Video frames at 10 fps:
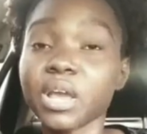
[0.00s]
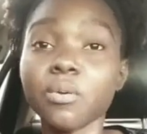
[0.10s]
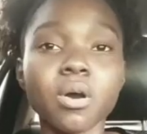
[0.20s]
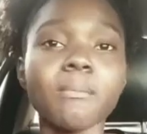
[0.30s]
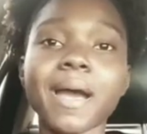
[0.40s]
They
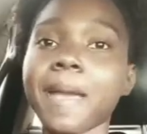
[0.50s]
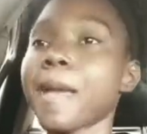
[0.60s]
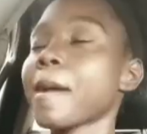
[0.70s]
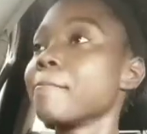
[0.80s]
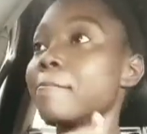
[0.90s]
were all my
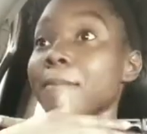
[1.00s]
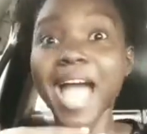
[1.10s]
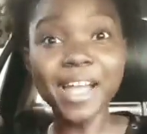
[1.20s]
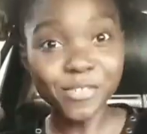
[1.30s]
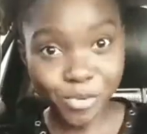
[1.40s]

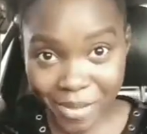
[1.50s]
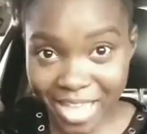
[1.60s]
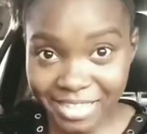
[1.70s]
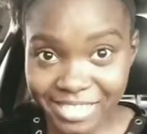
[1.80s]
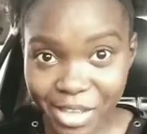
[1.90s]

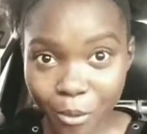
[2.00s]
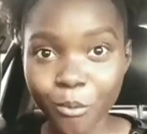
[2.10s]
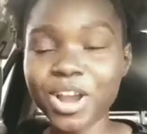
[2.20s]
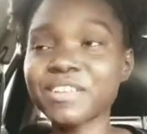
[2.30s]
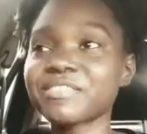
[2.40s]
roommates
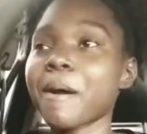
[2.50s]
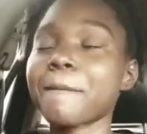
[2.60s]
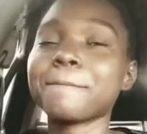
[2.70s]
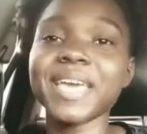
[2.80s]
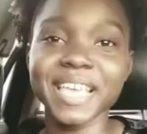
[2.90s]
were the
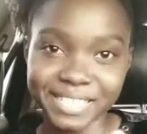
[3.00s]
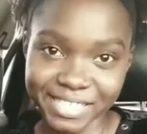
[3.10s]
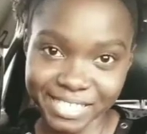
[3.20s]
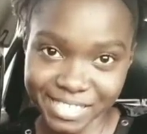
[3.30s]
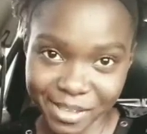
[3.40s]

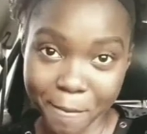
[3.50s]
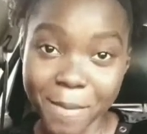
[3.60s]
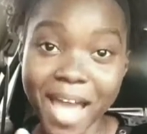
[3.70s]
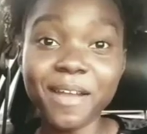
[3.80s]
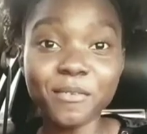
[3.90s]
best.
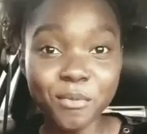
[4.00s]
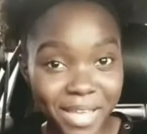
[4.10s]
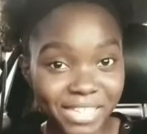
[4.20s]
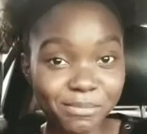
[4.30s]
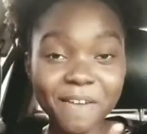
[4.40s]
My
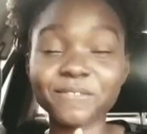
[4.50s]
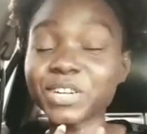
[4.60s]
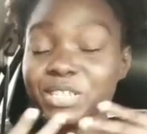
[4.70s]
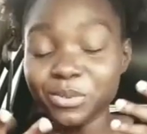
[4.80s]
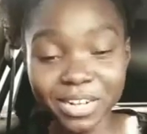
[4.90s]
roommates, my
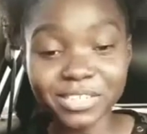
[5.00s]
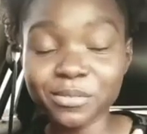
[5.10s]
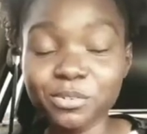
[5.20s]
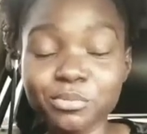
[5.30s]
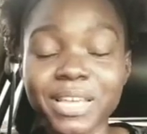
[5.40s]
first work and
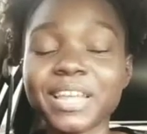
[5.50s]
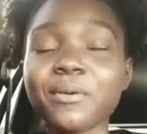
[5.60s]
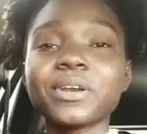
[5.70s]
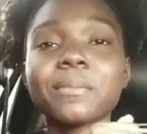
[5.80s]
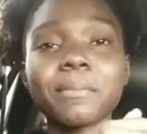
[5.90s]
travel roommate, they
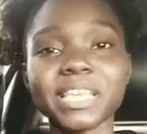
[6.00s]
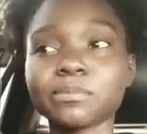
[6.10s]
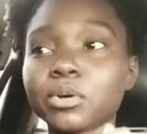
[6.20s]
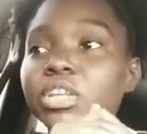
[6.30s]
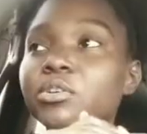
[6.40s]
were the best.
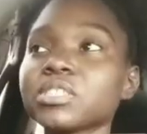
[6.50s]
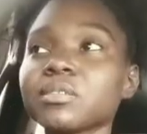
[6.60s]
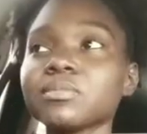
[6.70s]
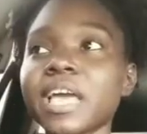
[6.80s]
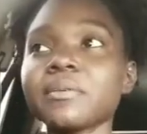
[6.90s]
But you know,
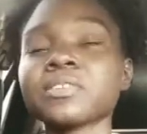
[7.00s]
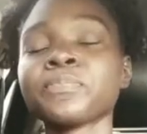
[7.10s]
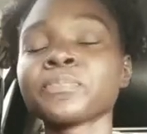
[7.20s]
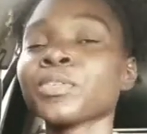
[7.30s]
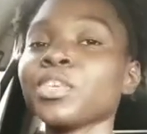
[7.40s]
sometimes
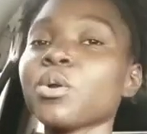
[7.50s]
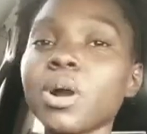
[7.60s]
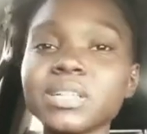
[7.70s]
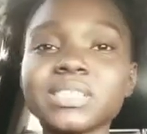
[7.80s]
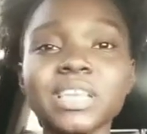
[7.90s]
you
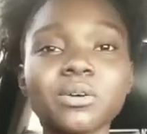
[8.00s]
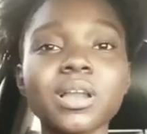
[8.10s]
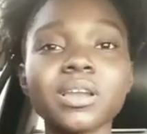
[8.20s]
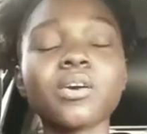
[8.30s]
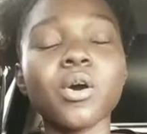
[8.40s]
want a
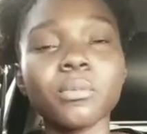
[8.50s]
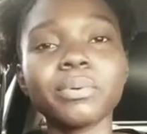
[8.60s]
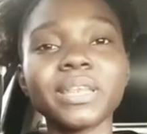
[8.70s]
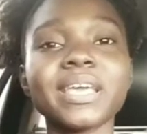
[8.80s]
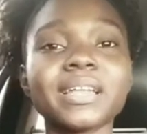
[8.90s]
little
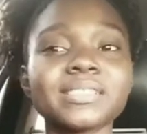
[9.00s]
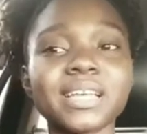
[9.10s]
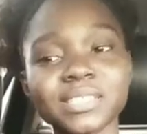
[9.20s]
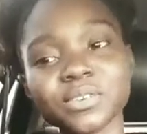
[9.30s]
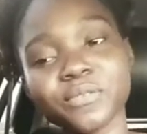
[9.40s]
company
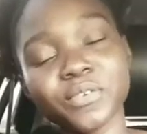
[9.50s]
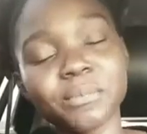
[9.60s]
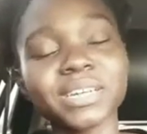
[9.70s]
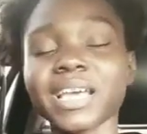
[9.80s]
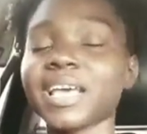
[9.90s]
and so forth.
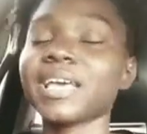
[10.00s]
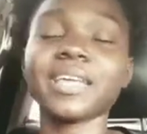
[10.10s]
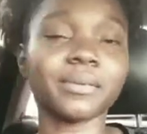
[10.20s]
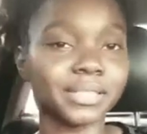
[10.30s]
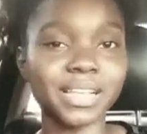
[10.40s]
But
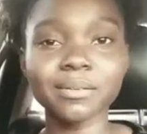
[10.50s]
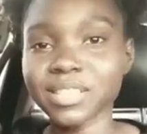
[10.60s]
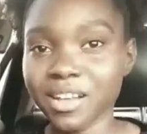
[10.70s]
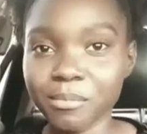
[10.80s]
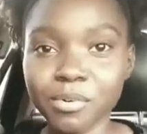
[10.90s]
anyways, I'll
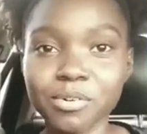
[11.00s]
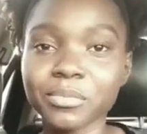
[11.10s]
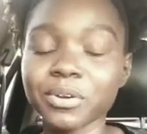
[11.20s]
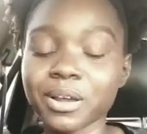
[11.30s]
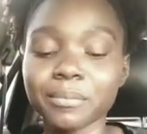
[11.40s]
talk about
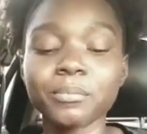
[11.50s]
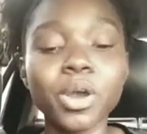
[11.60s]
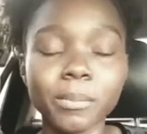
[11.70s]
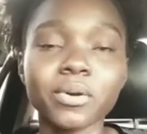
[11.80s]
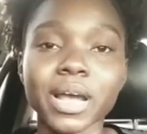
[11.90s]

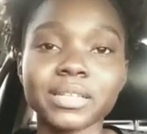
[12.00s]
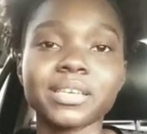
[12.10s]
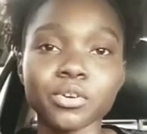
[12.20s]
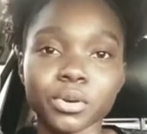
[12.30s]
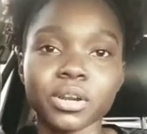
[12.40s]
more about that
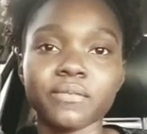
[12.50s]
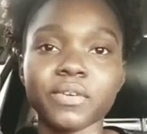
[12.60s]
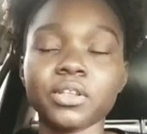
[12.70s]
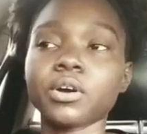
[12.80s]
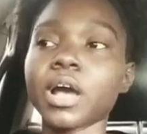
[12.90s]
down in the
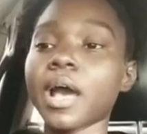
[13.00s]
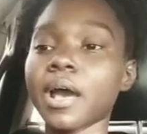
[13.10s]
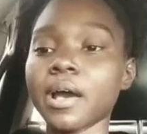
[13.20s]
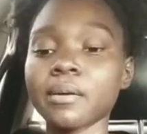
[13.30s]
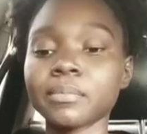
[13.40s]
video.
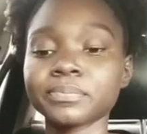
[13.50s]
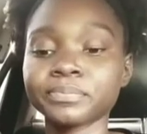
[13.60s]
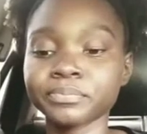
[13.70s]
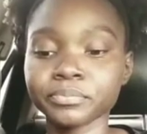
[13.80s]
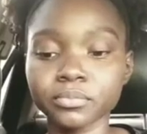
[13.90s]

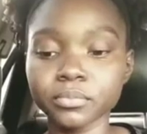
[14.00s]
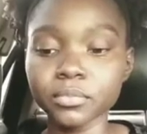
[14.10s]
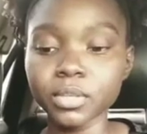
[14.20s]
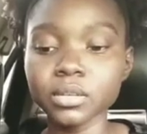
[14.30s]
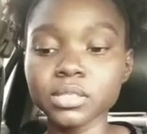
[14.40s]

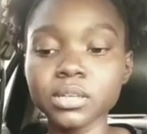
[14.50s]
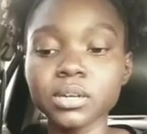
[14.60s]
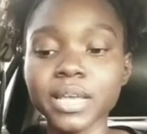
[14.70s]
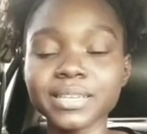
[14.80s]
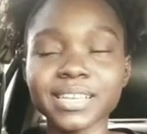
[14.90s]
So the
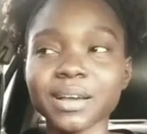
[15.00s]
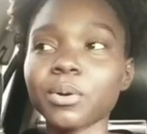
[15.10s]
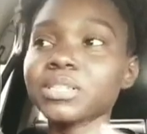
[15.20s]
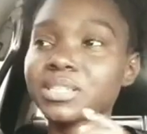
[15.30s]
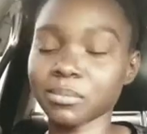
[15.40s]
next thing I
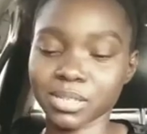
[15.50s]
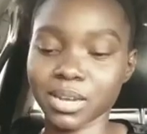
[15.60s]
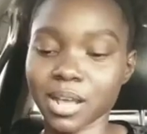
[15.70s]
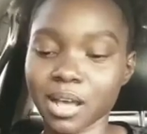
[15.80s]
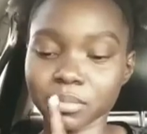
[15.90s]
want to stop
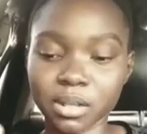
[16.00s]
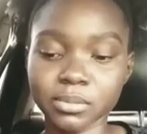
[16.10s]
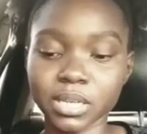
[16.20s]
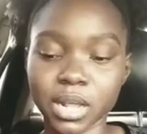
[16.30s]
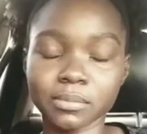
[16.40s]
saying I'm
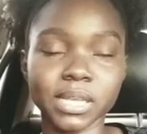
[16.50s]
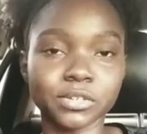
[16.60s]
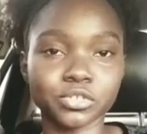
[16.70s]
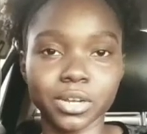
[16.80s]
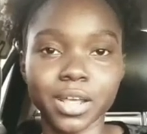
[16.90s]

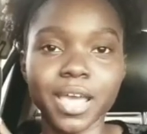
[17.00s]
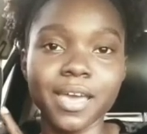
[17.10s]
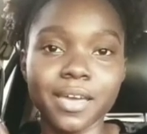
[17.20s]
Sandrine.